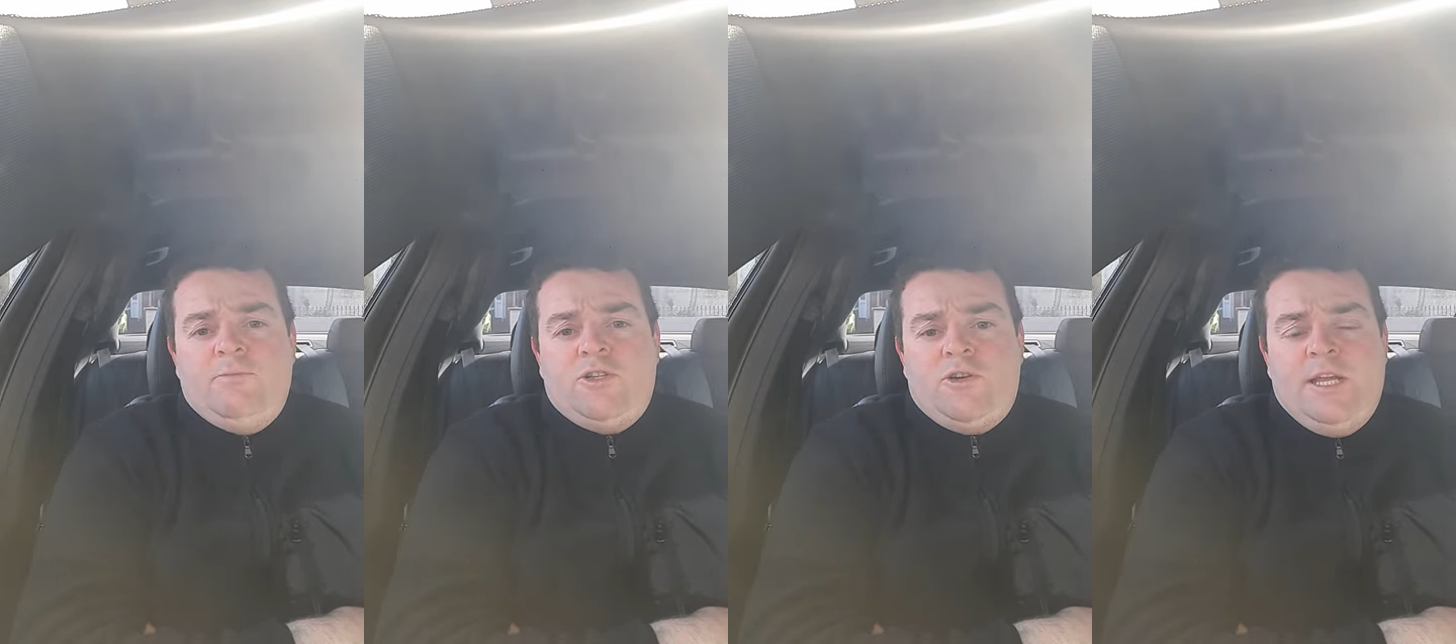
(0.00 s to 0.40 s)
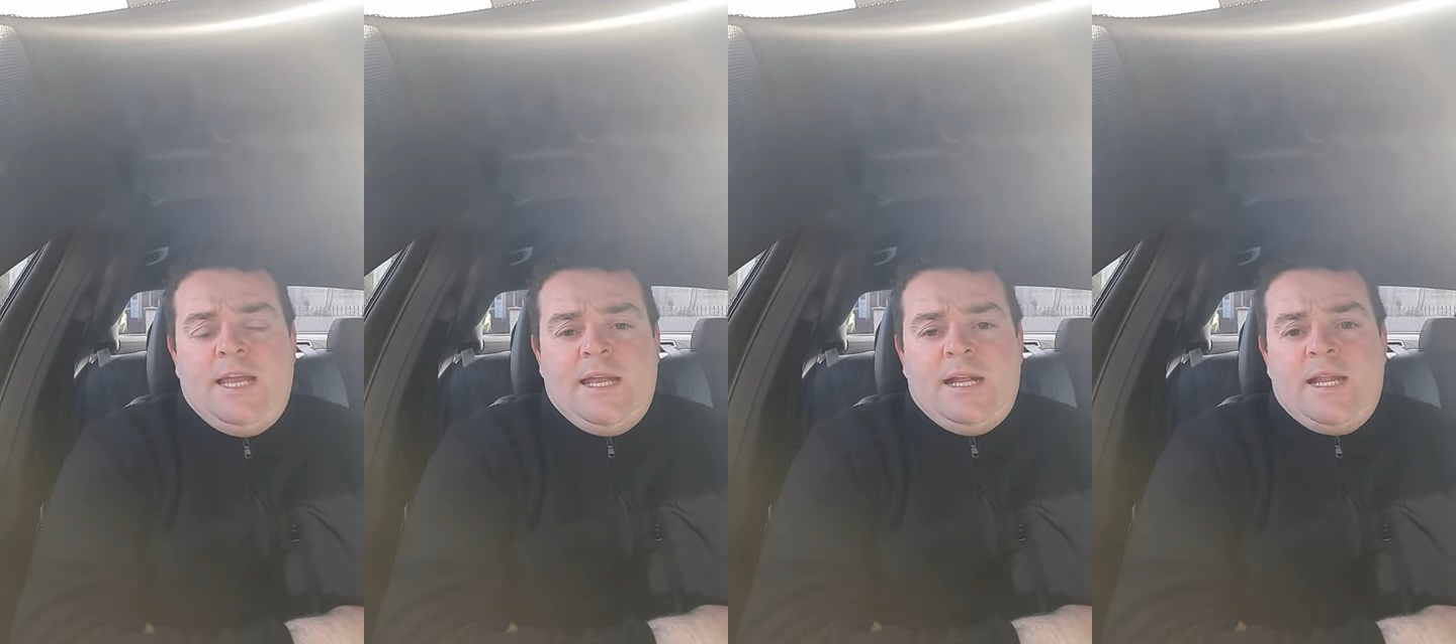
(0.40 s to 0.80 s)
Should he
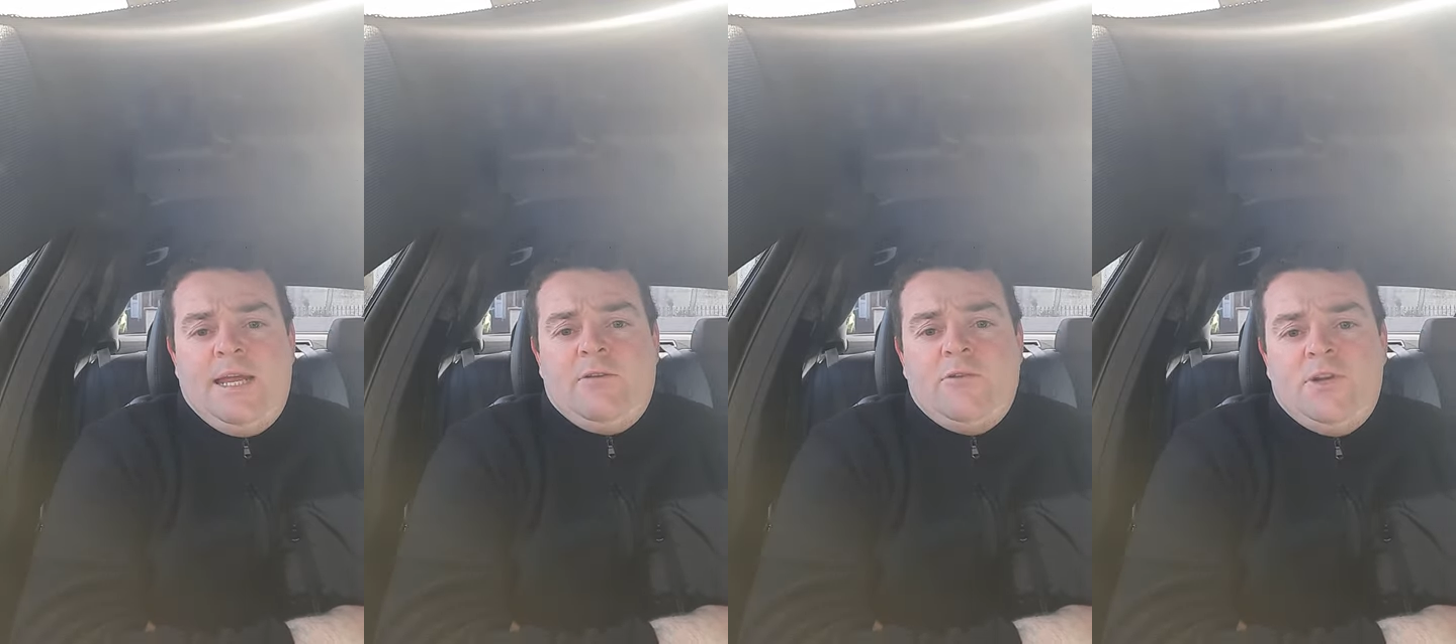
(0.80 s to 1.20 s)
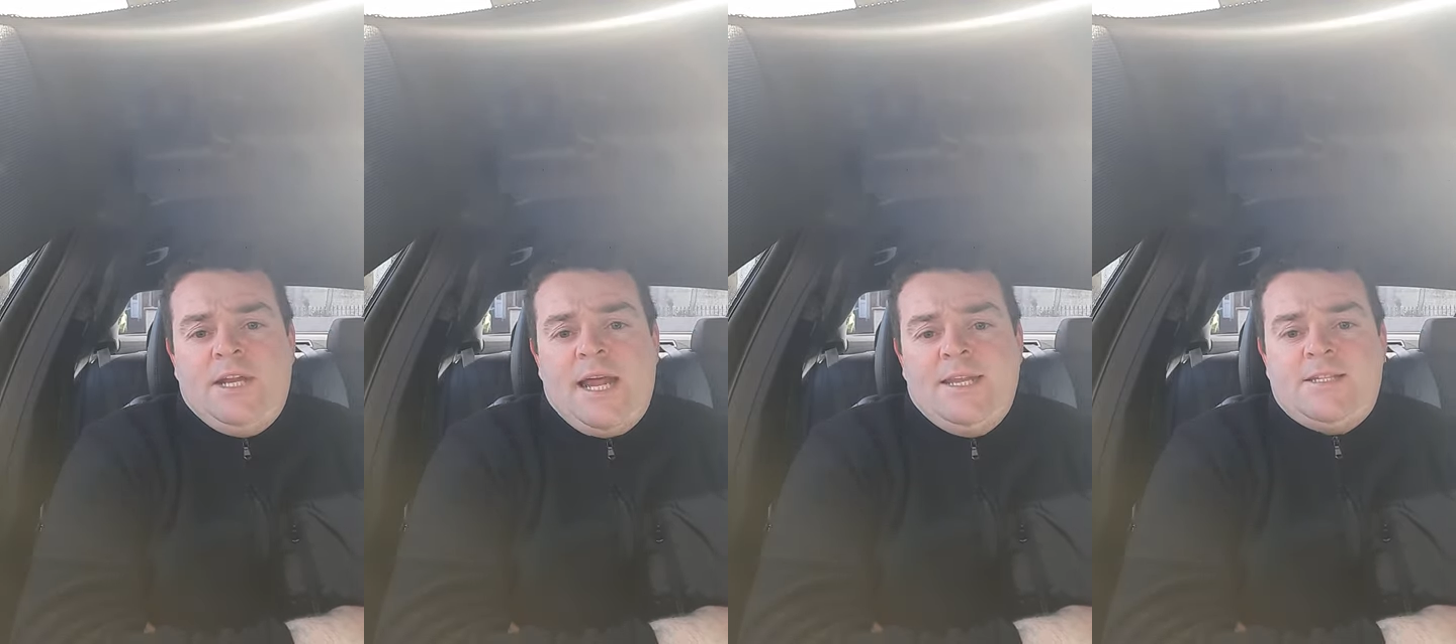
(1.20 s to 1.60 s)
get a clear run
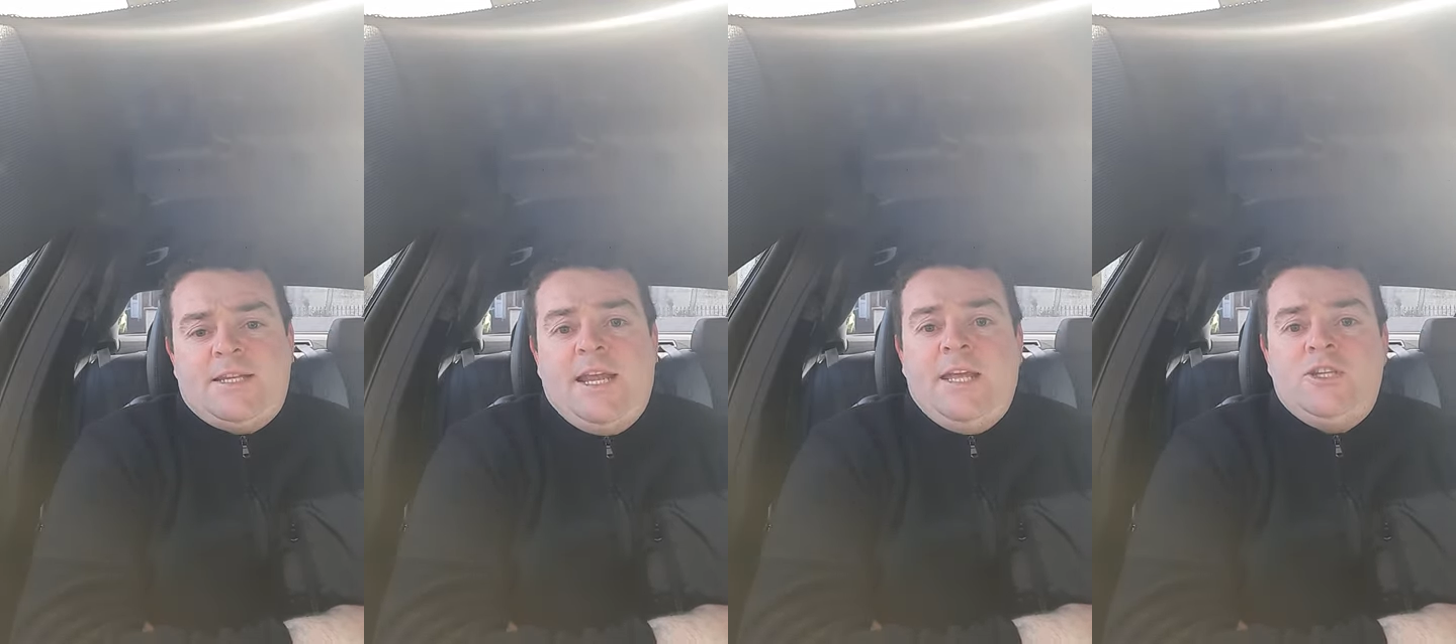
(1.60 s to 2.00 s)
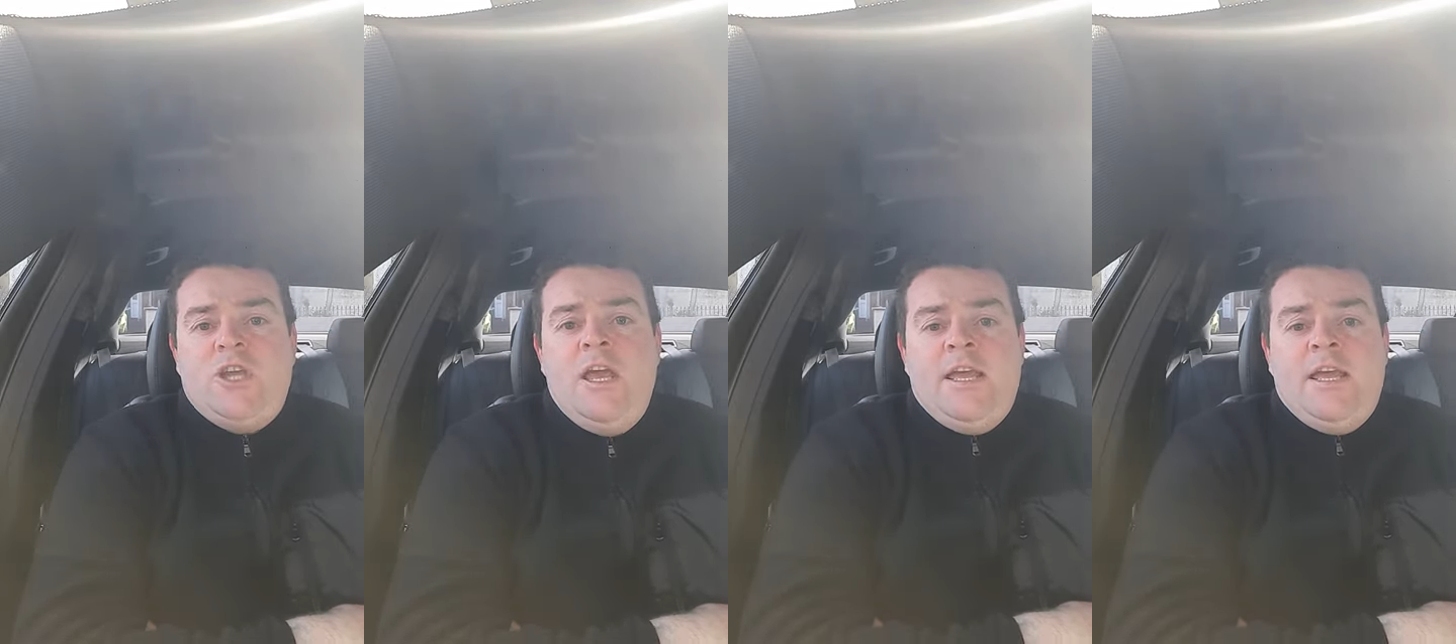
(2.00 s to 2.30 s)
at any stage,